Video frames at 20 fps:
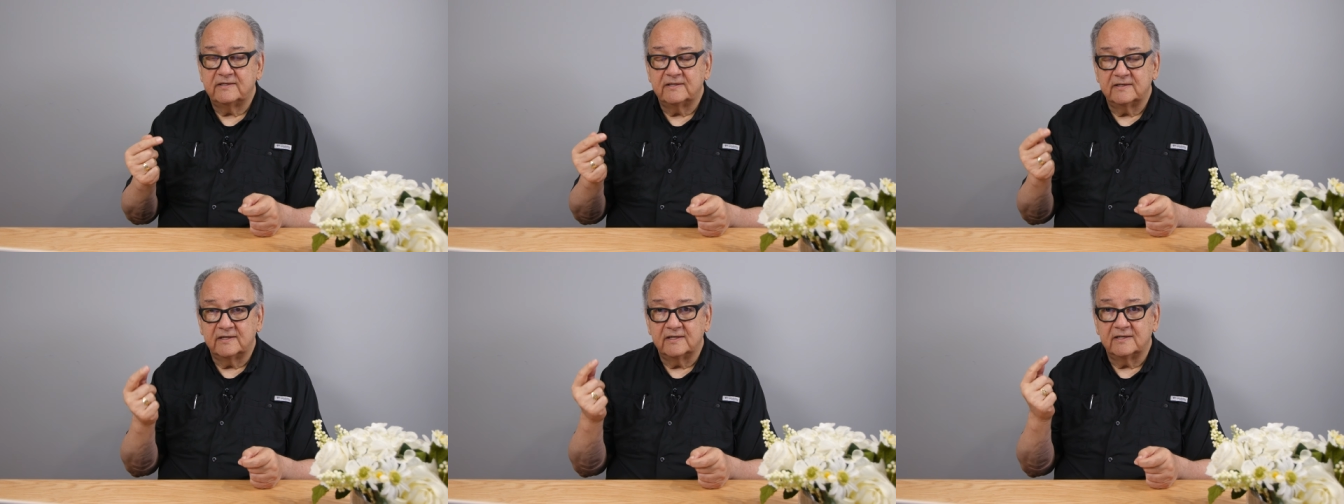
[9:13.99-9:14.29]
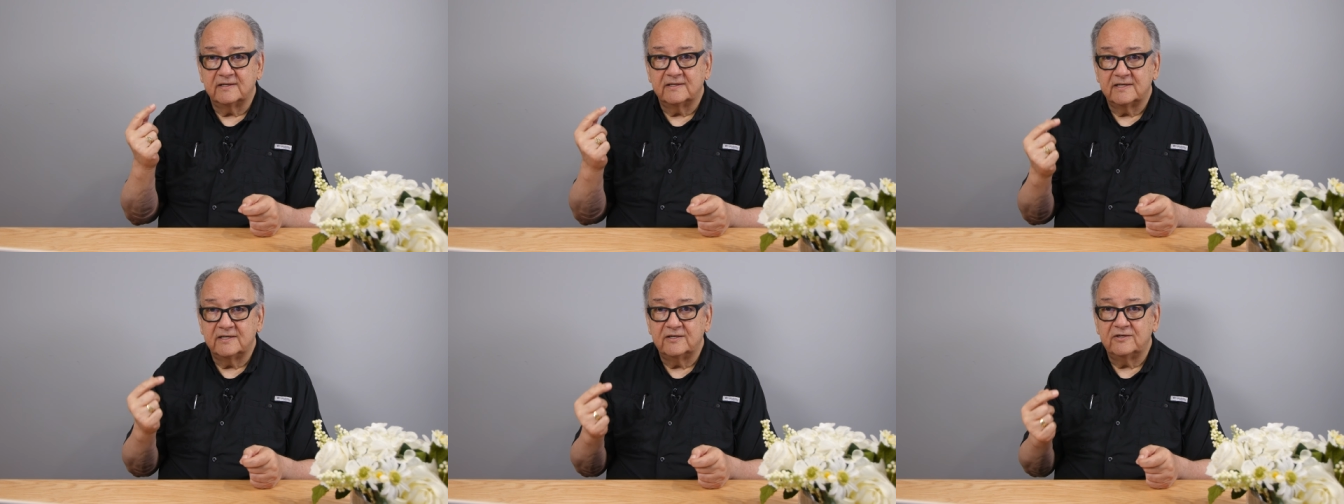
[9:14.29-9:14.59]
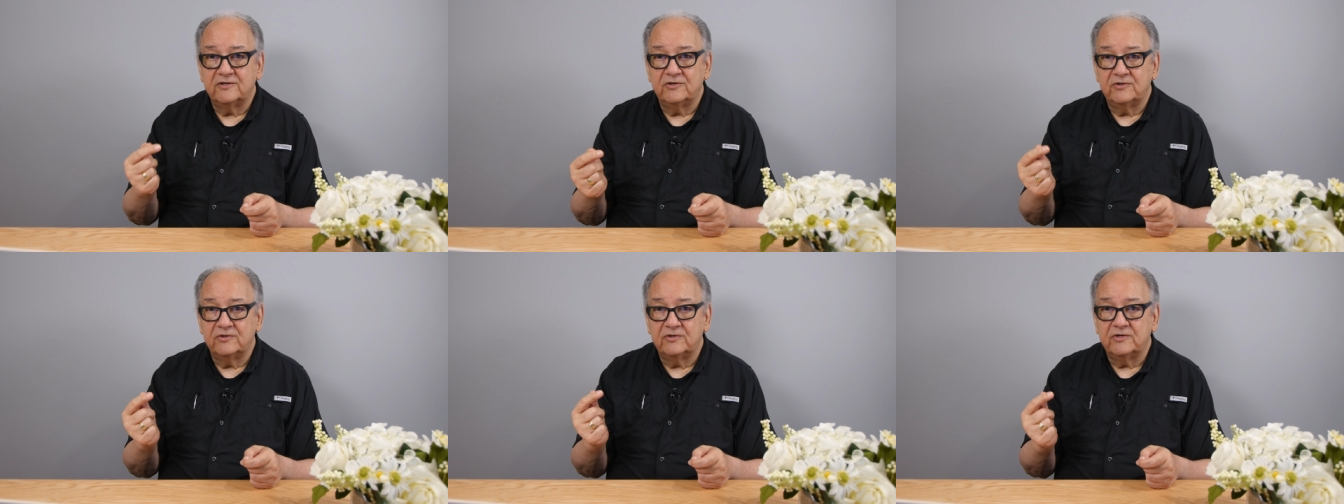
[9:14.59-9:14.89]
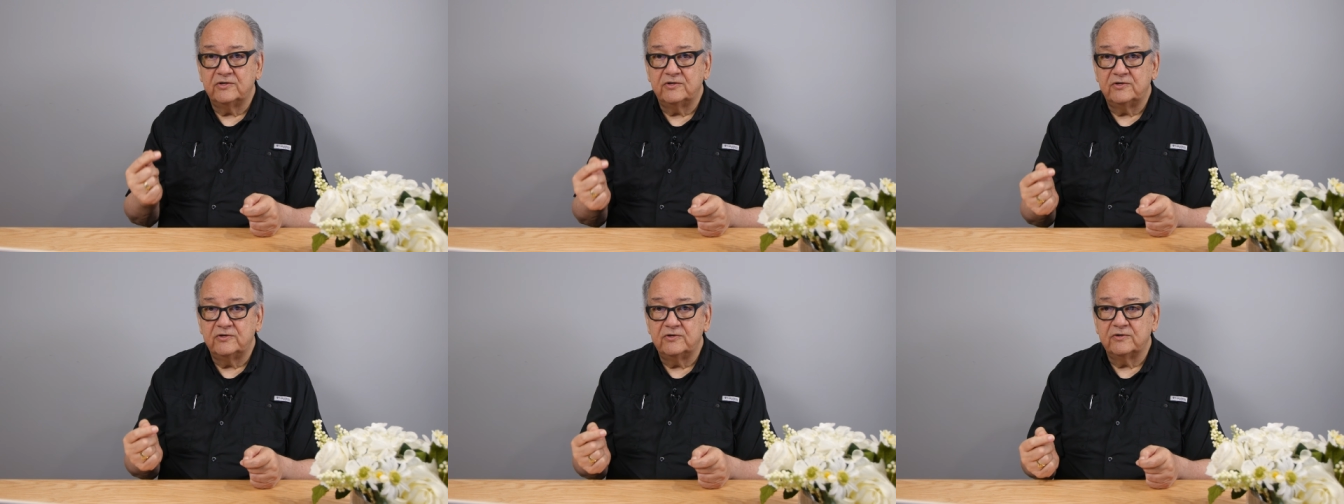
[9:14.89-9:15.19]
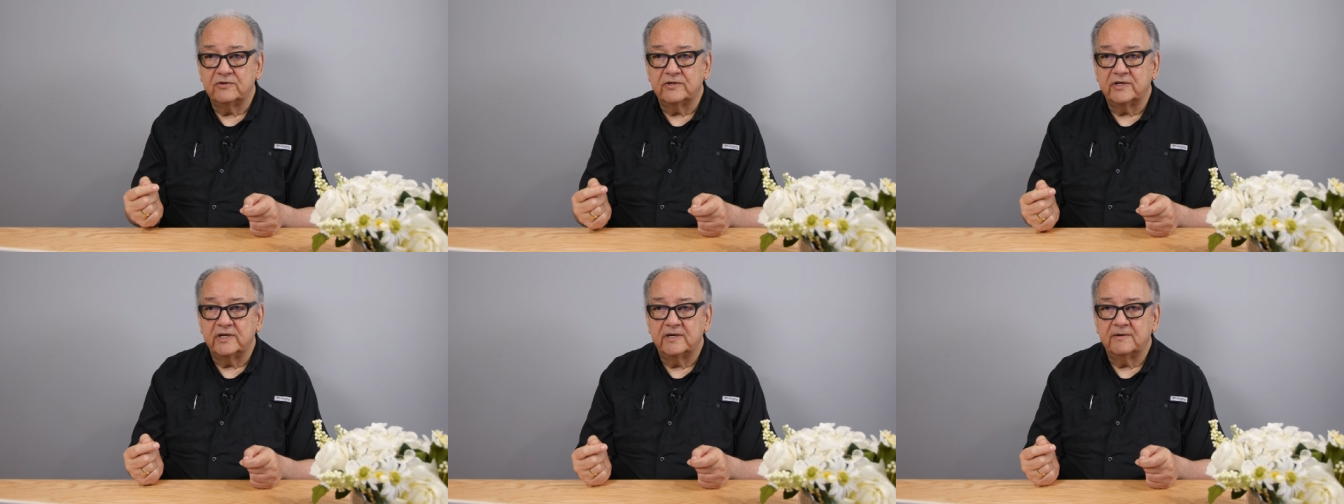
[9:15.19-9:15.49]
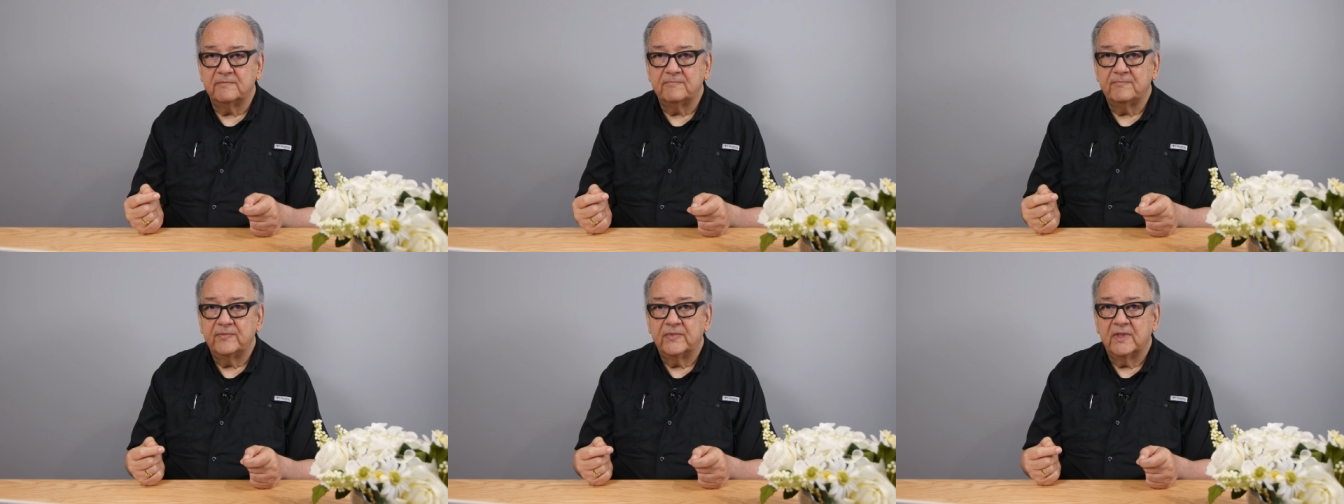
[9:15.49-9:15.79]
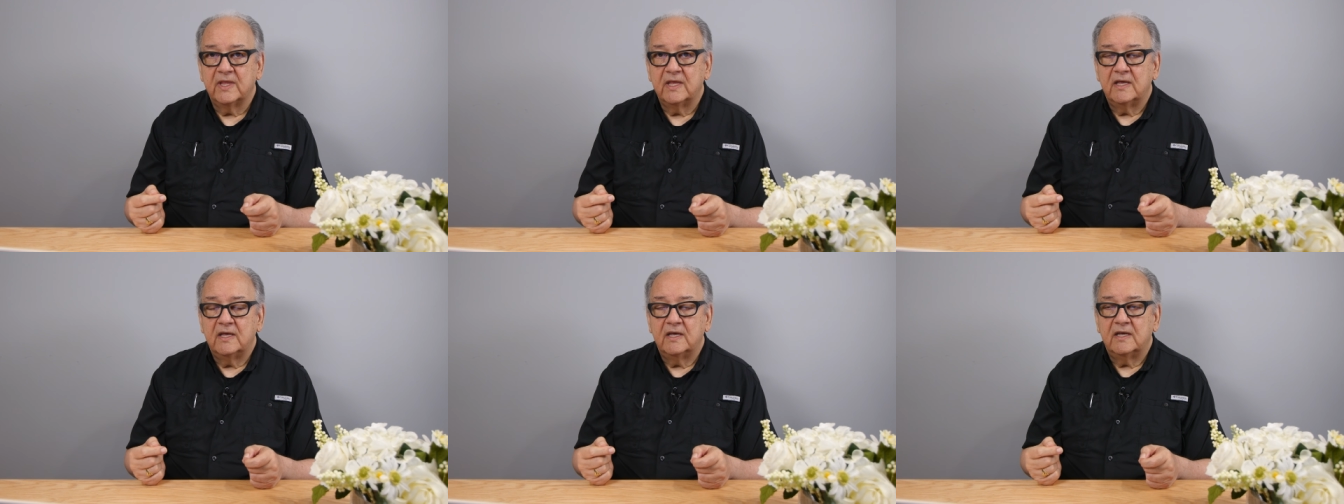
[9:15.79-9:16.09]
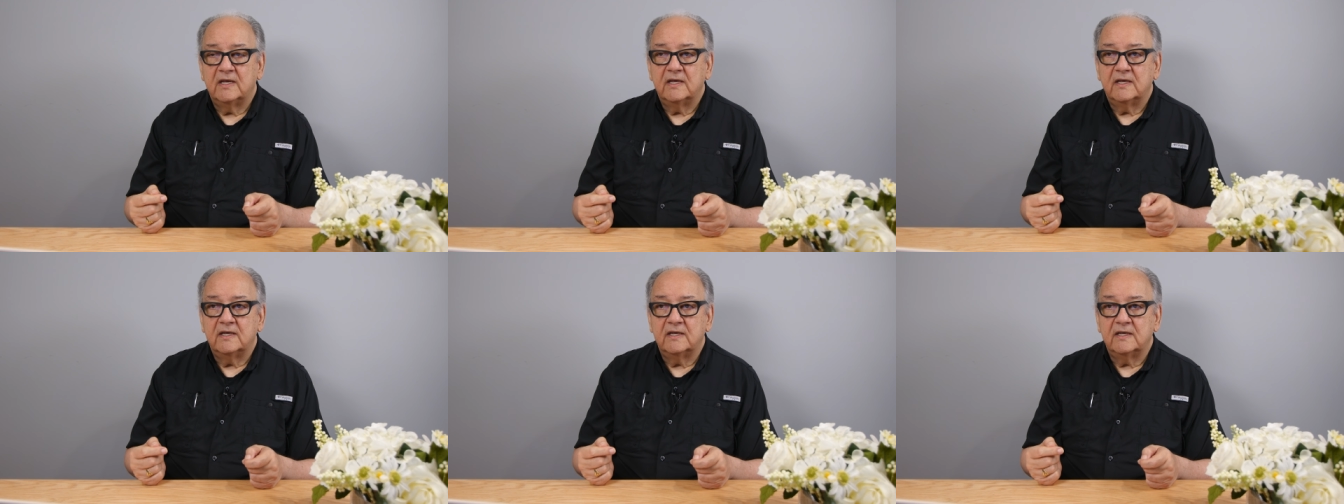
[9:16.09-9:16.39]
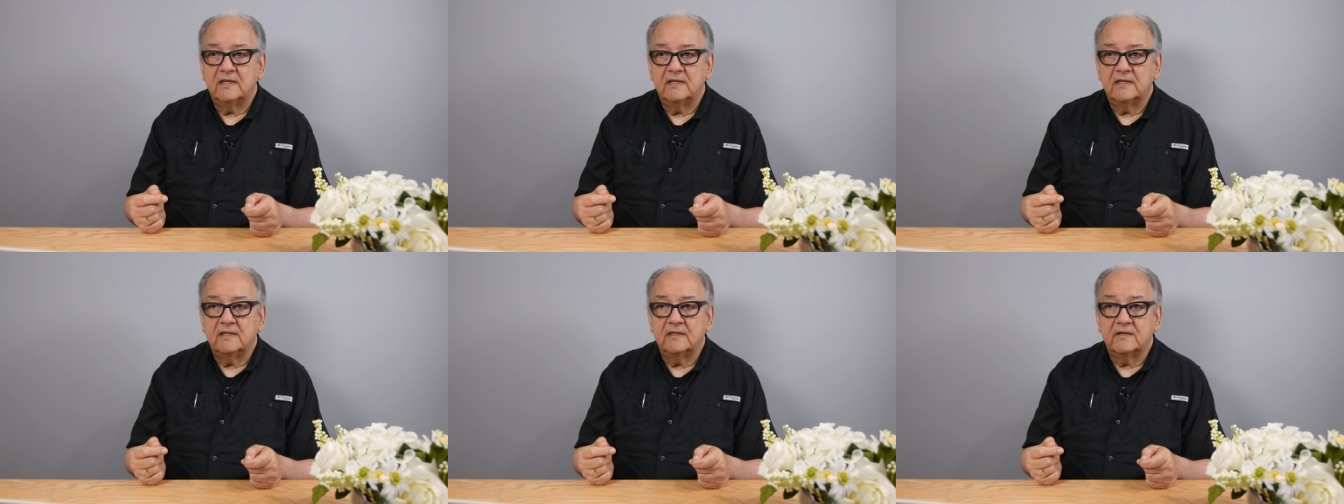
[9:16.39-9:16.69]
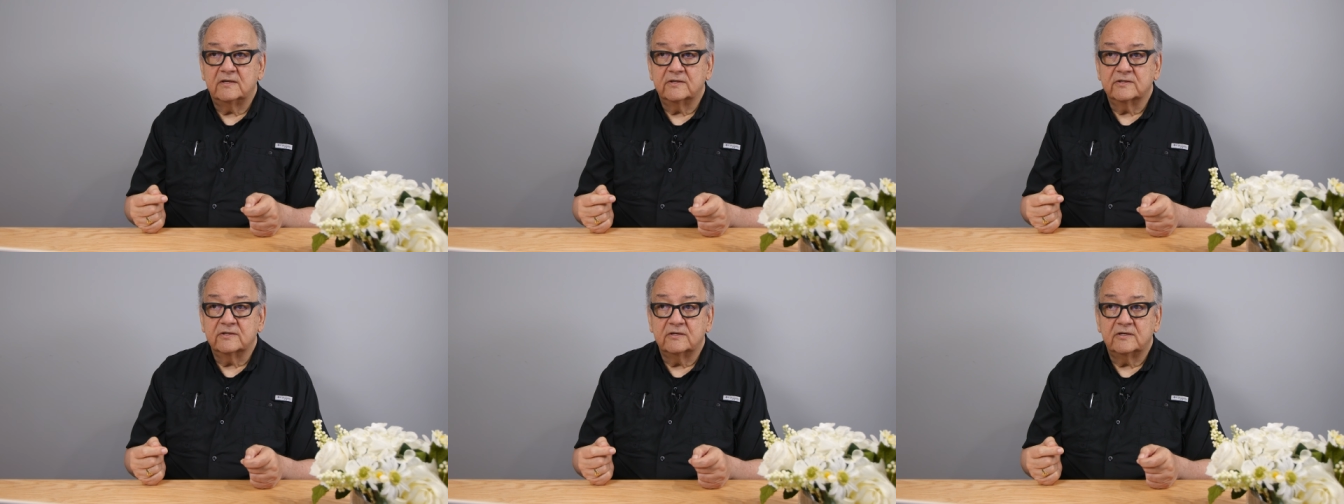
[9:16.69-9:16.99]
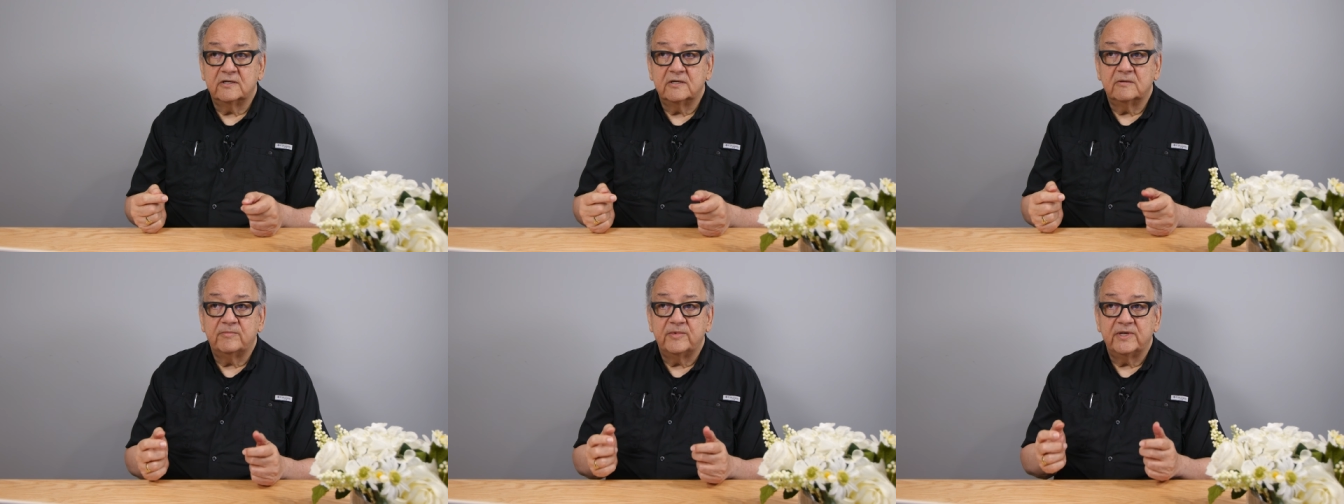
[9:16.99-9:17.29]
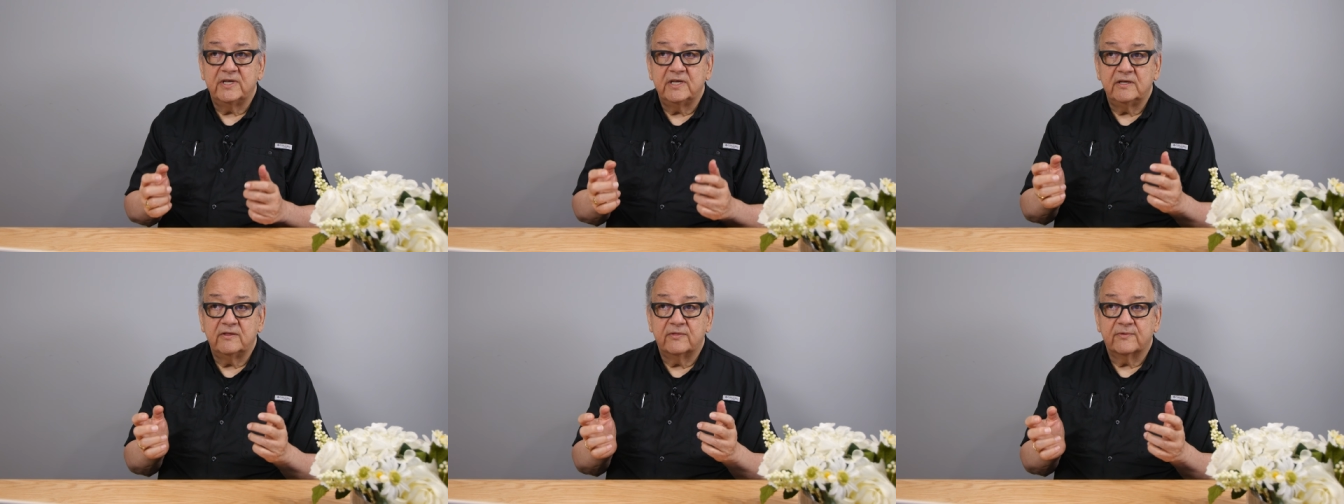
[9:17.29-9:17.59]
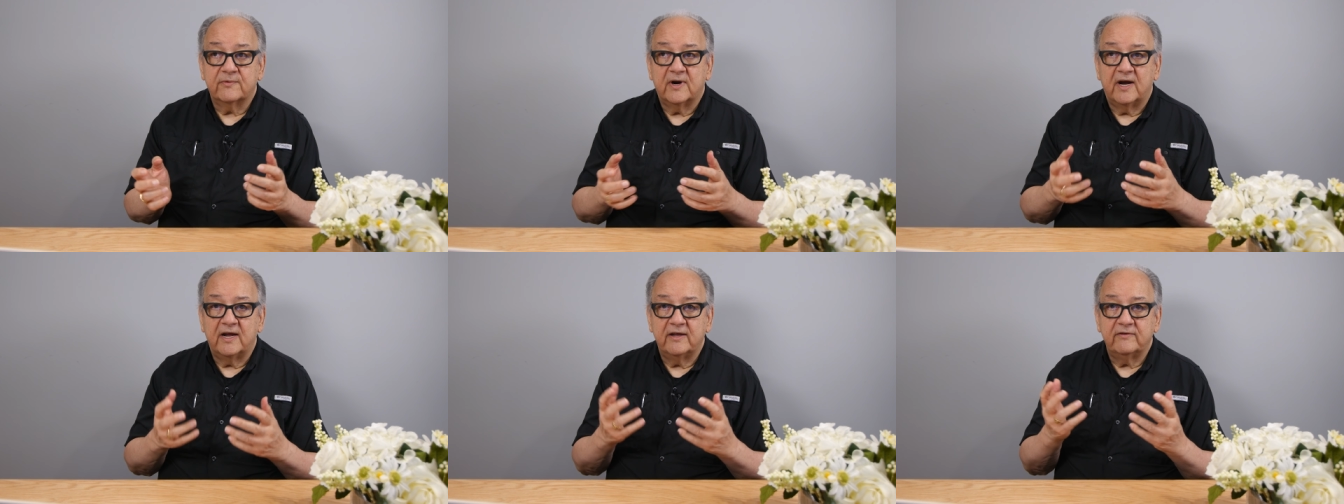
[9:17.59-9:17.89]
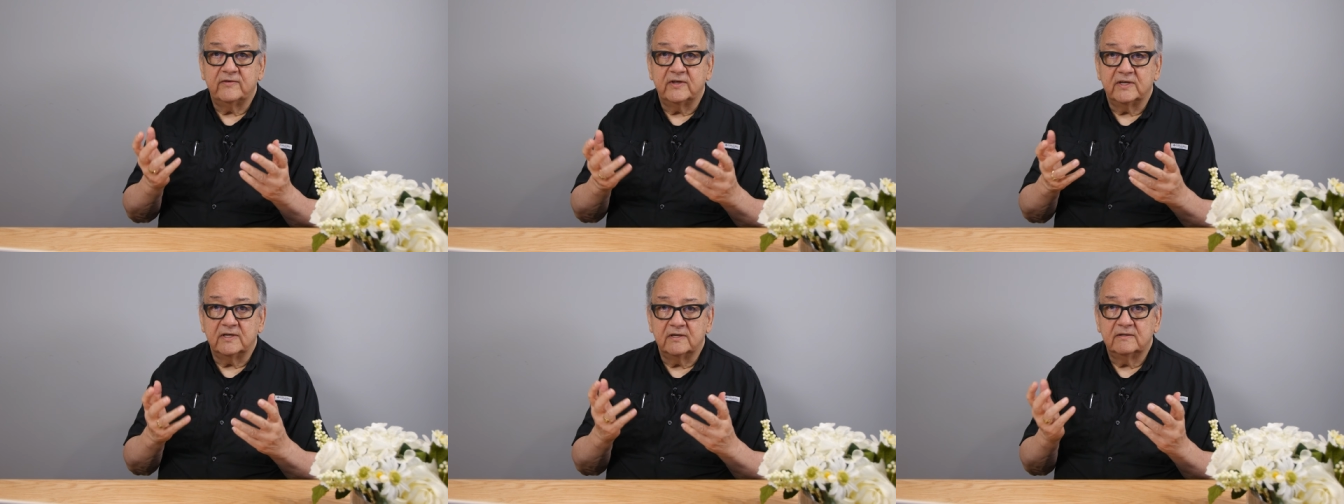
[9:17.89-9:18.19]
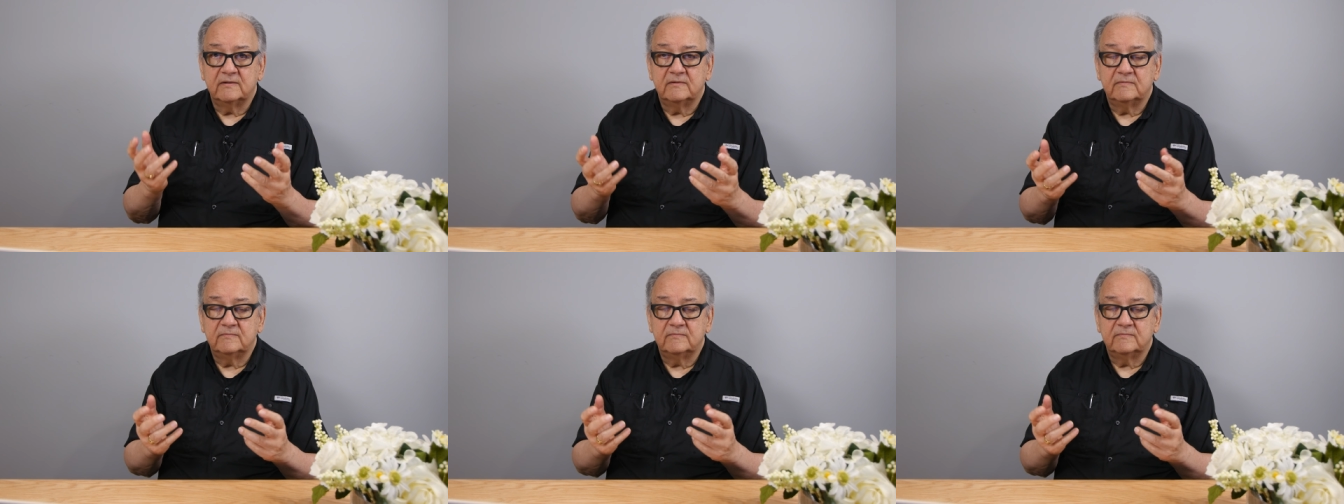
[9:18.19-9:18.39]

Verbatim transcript: to continue to do it, there's going to be thriving.